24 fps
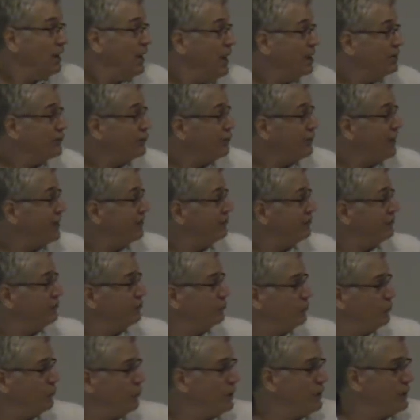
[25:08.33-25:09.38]
contrasts
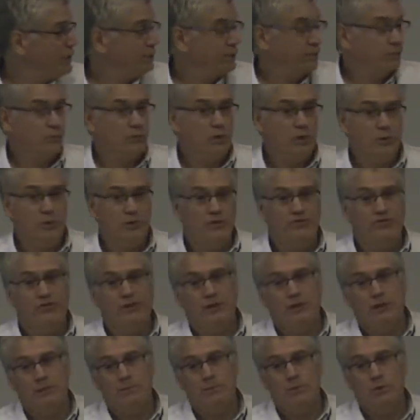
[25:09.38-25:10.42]
with what we
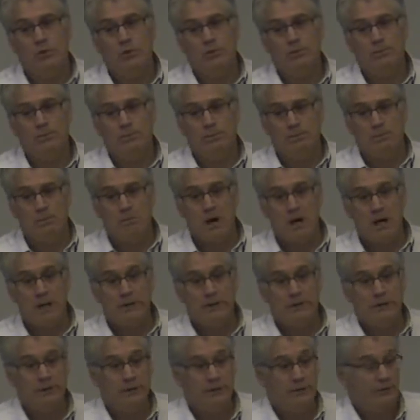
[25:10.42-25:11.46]
see in more
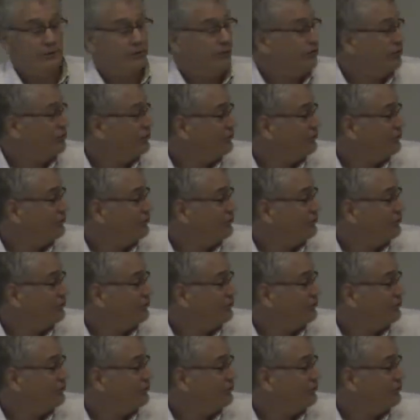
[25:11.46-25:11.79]
modern